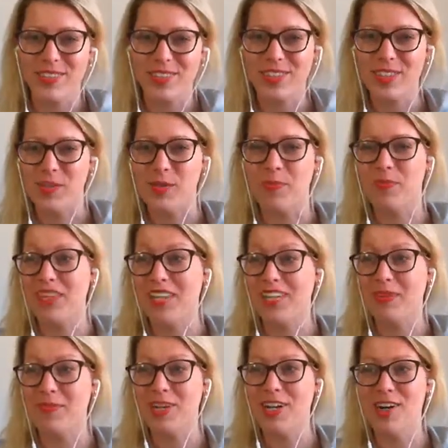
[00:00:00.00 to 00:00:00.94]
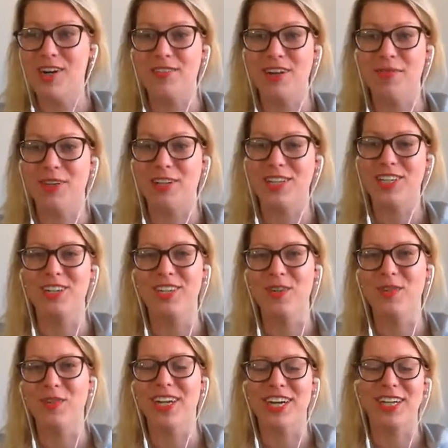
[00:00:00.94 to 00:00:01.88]
So let me know if I'm not the only
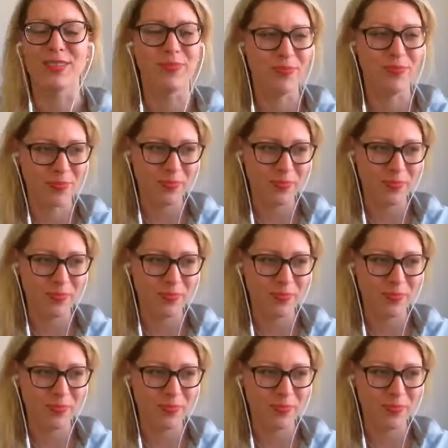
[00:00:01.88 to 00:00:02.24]
one here.